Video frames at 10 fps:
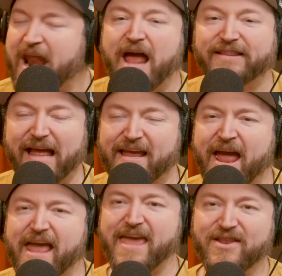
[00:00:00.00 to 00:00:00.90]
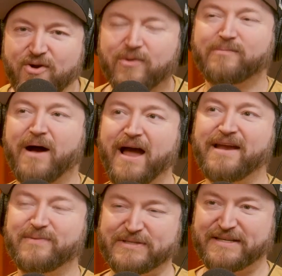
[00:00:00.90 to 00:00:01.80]
Yeah. Like, in your
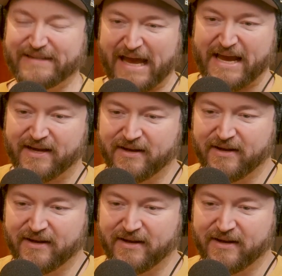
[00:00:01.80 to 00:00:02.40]
mind, was it like,